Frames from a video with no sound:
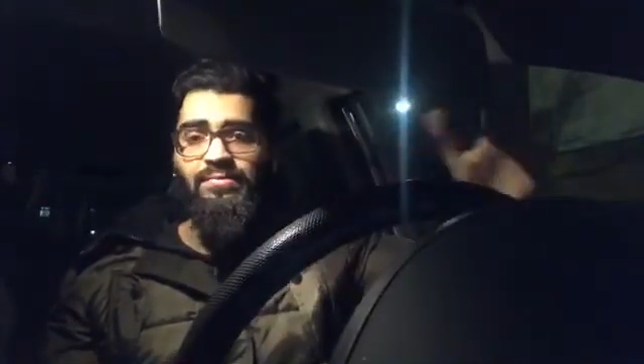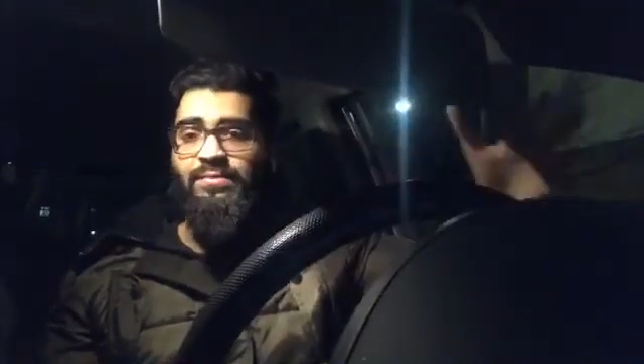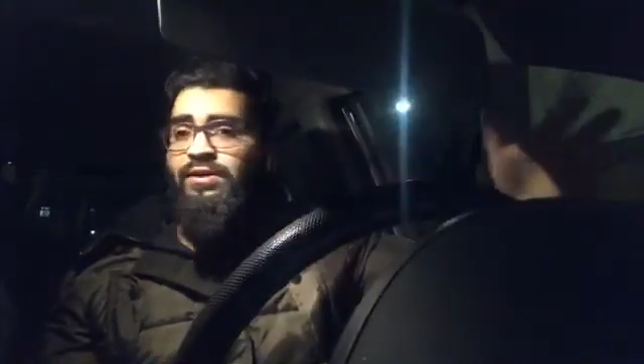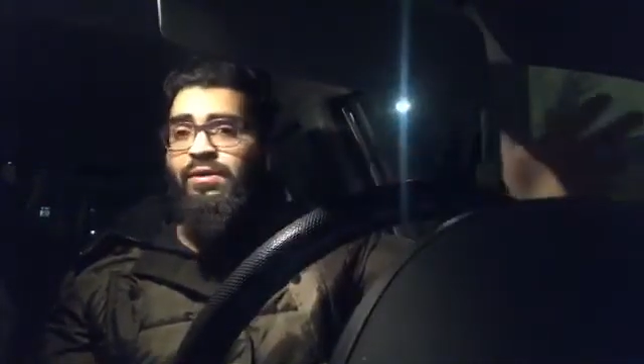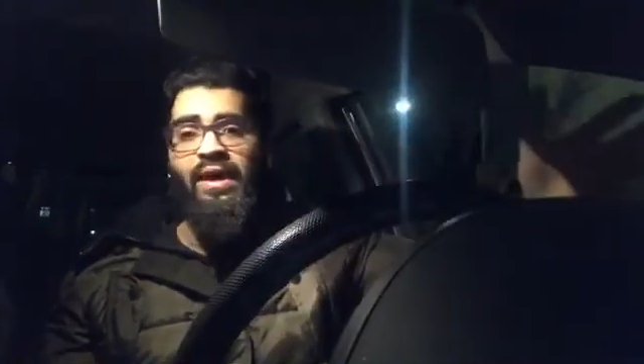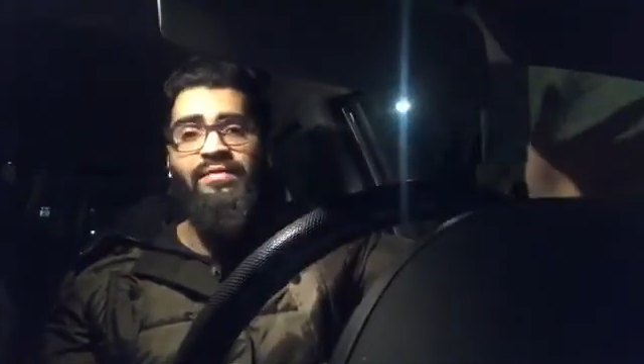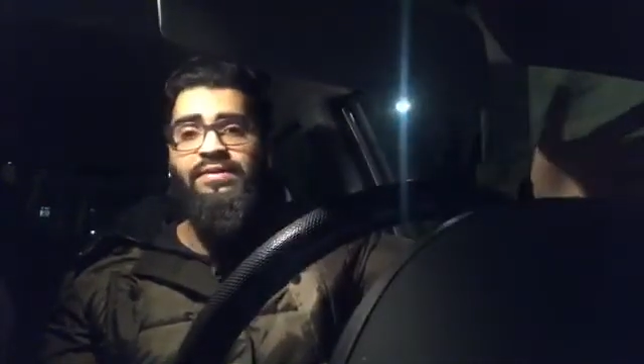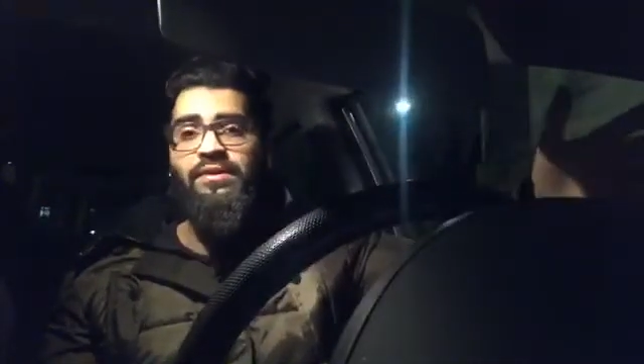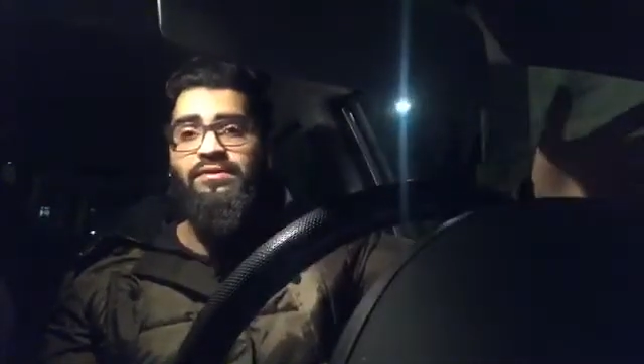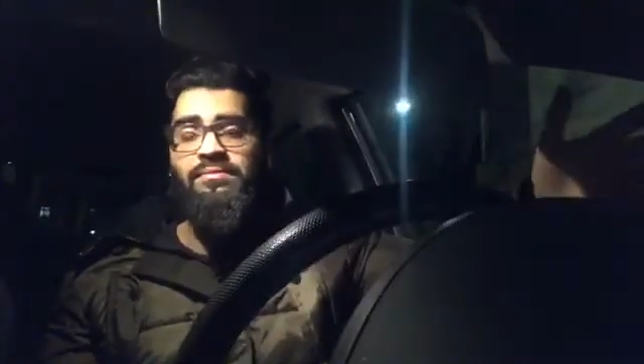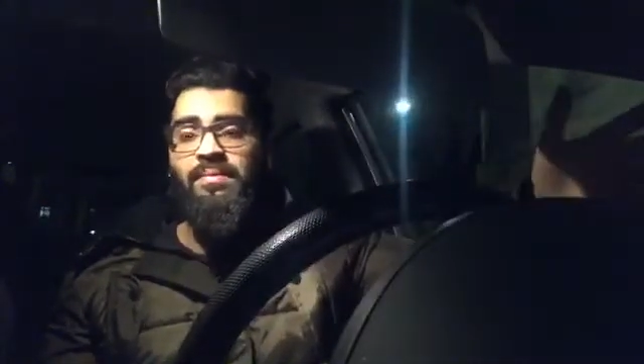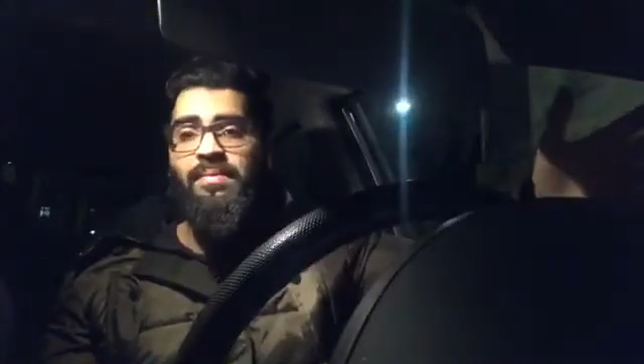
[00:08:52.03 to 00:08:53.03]
we don't have any
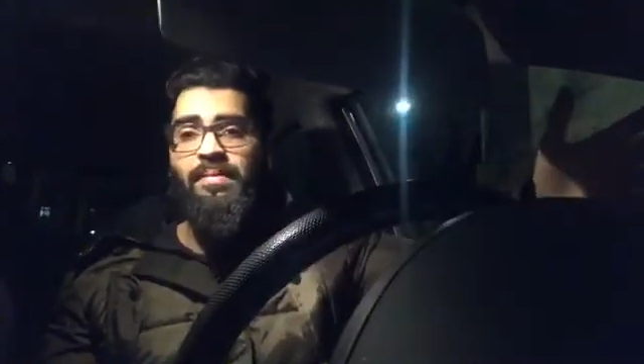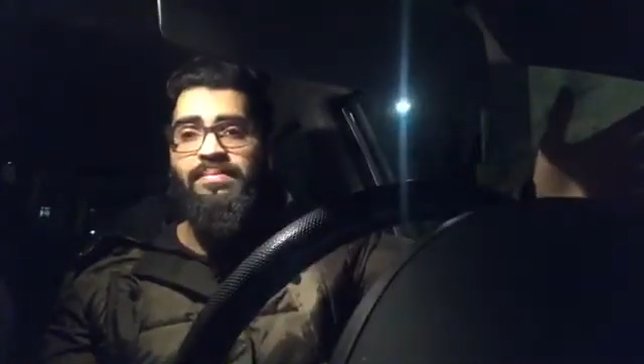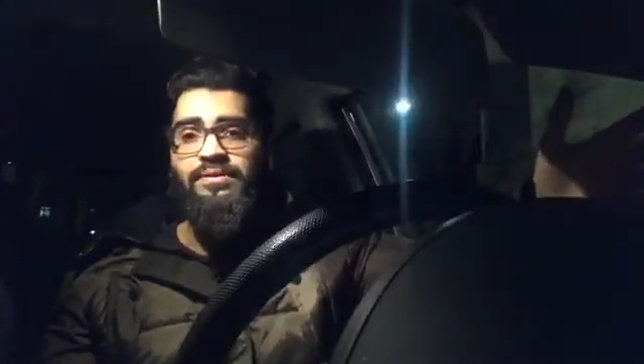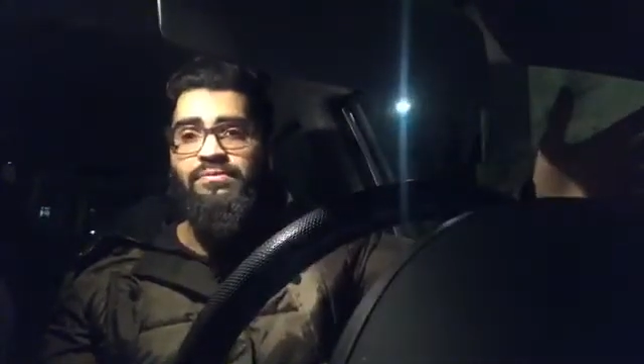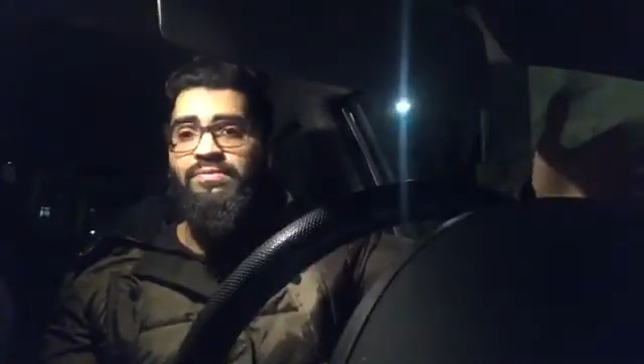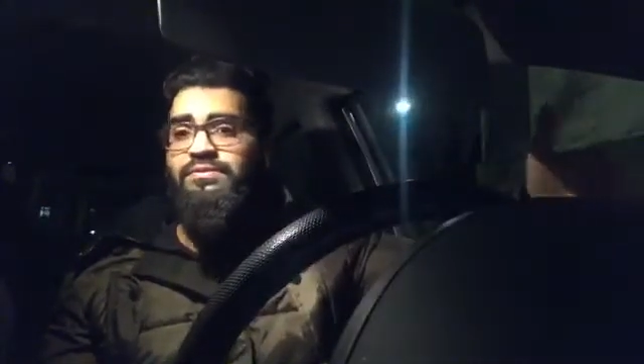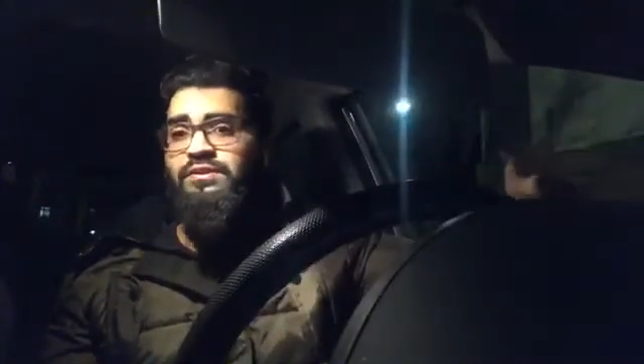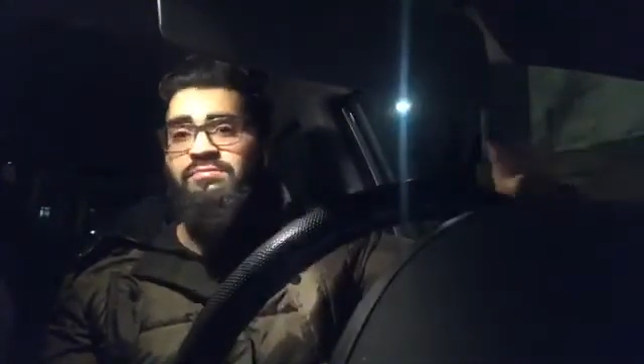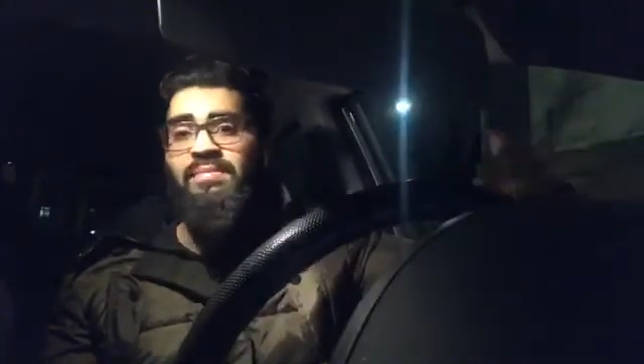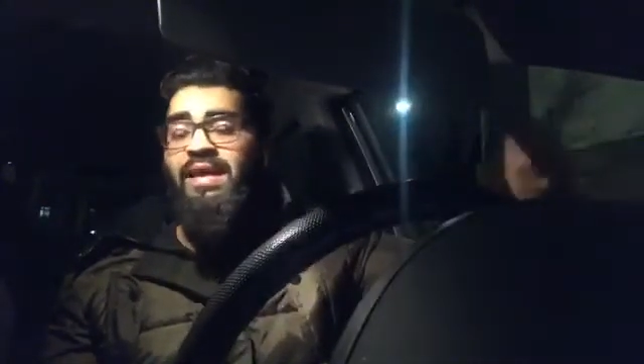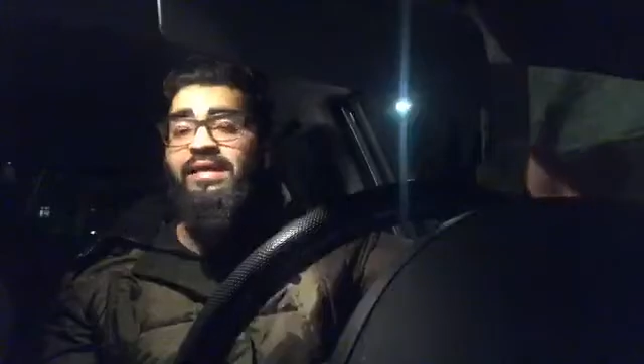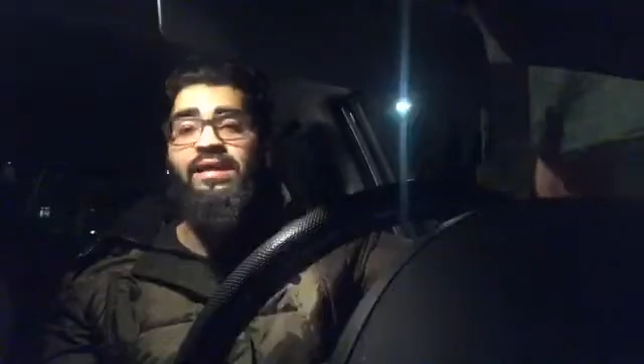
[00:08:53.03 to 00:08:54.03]
ultimate purpose. We've just
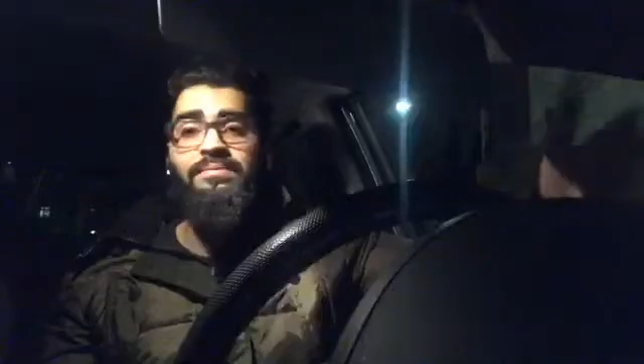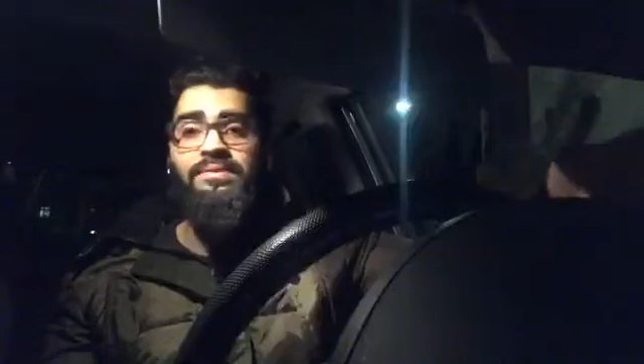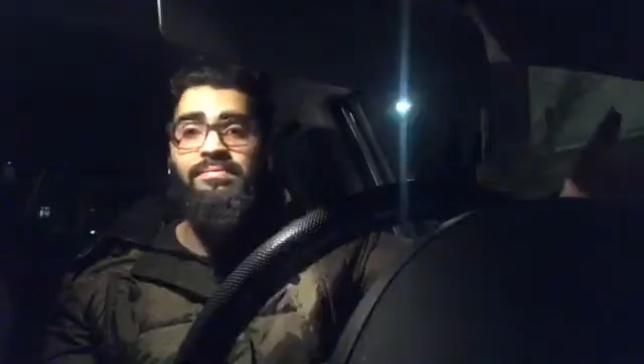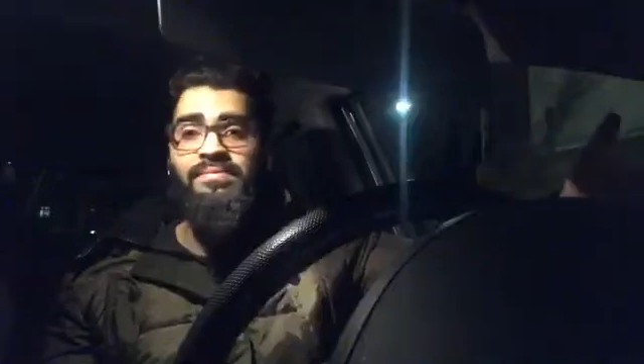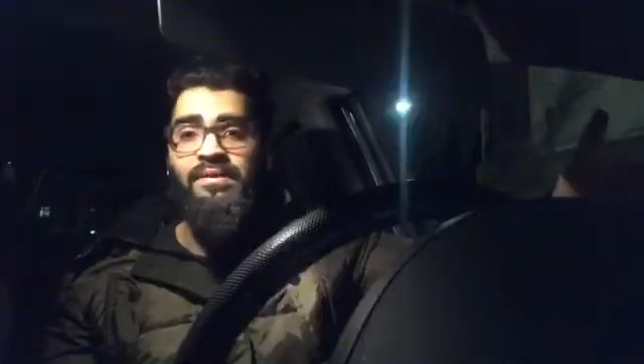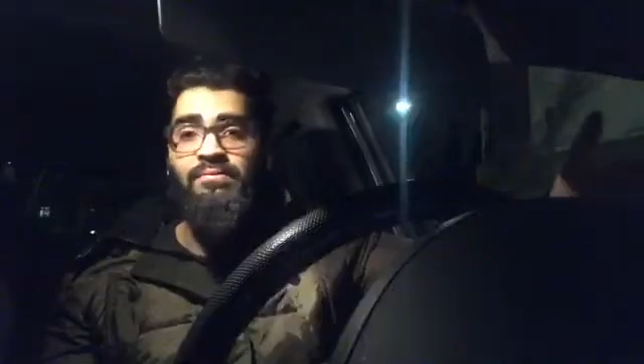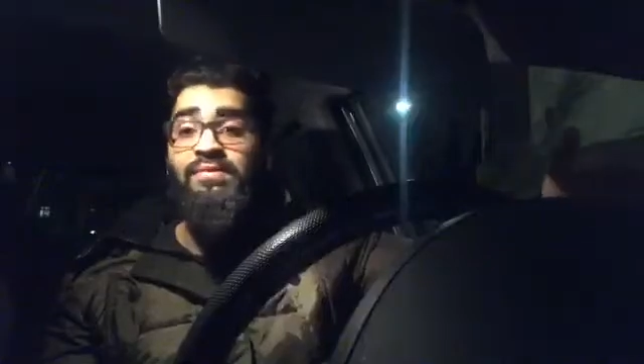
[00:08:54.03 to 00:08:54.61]
made up something.